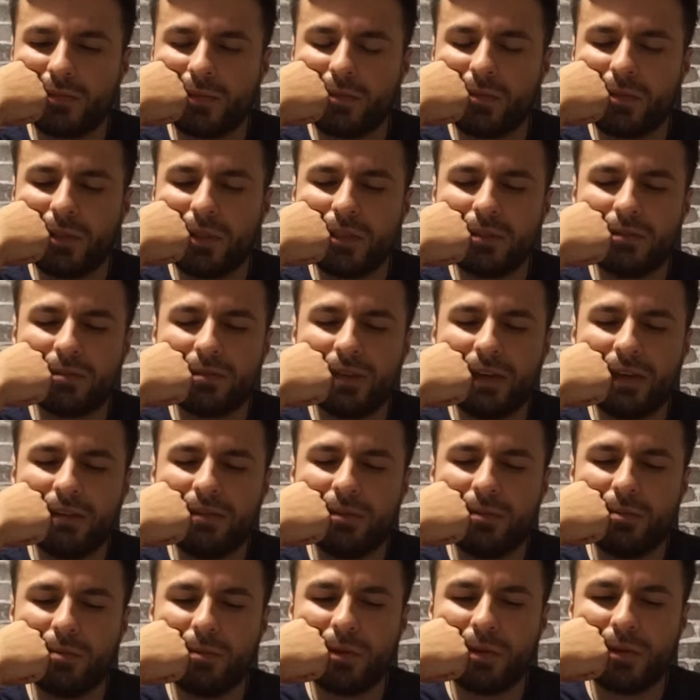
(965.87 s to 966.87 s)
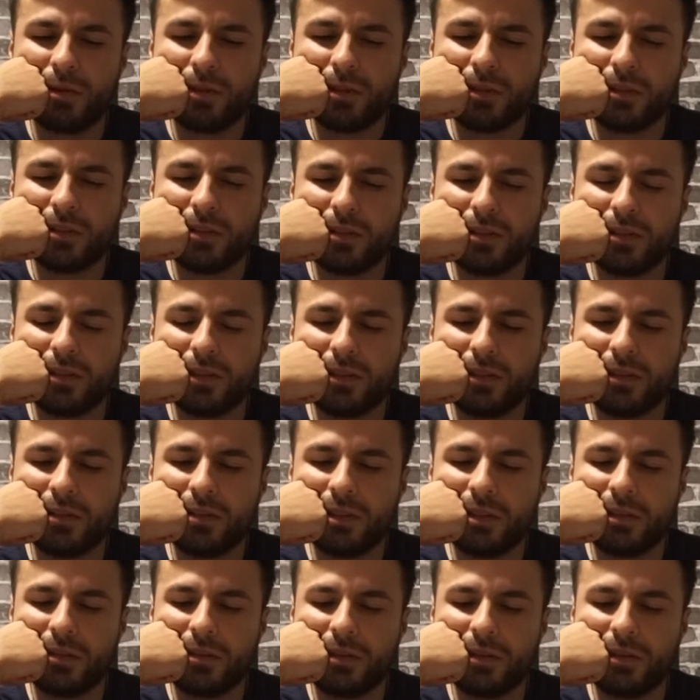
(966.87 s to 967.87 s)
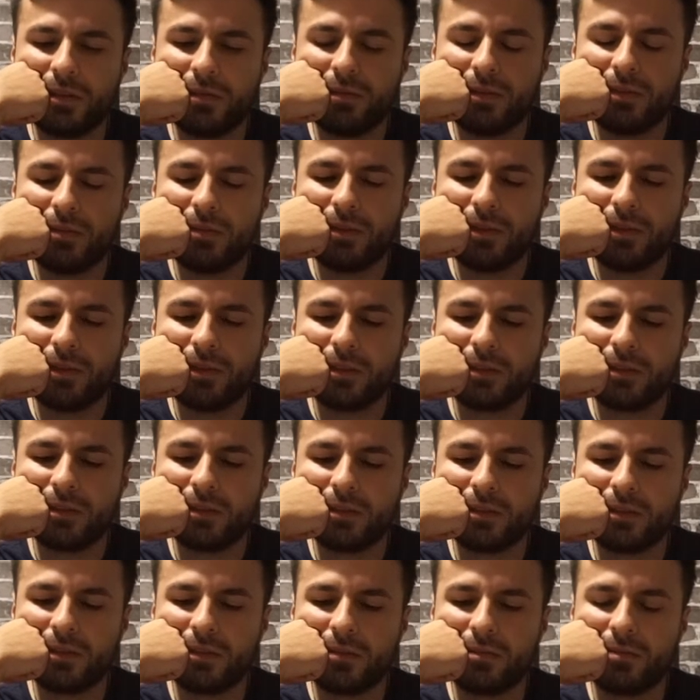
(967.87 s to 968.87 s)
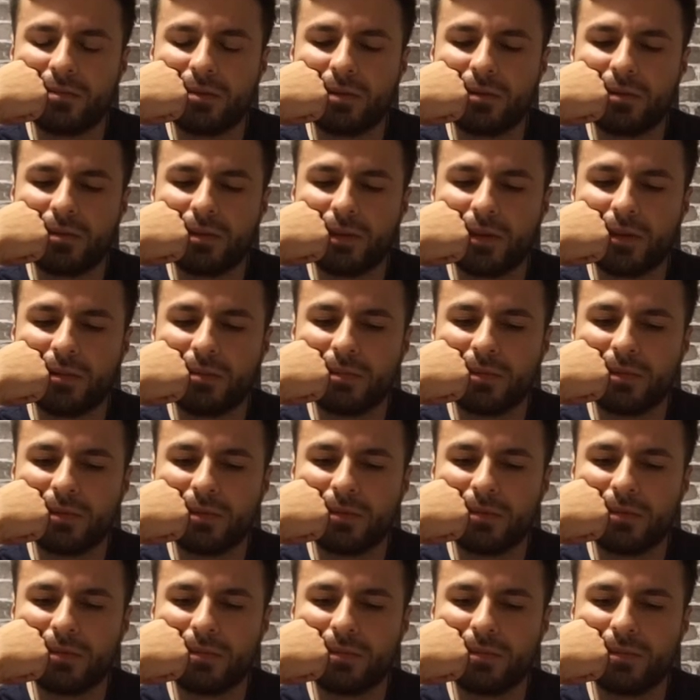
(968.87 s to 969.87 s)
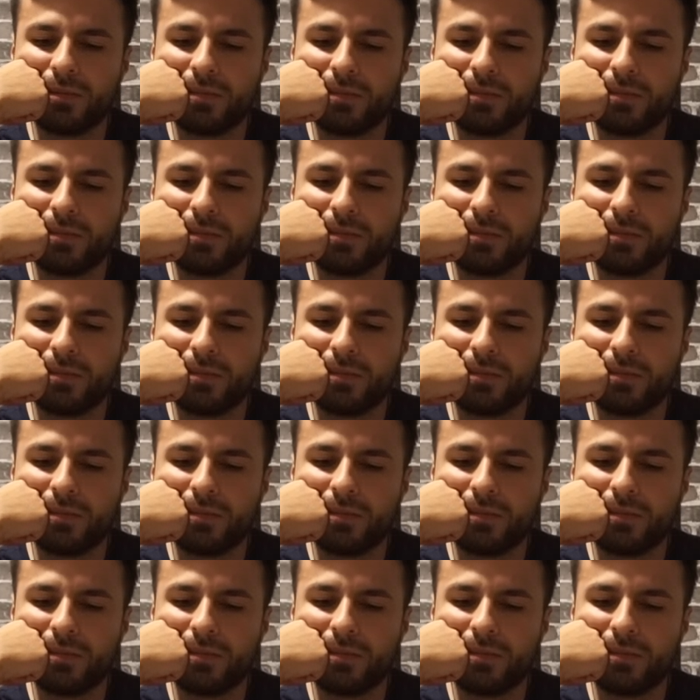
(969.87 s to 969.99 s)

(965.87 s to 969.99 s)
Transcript: This Five of Wands, Chariot in reverse, the Four of Cups.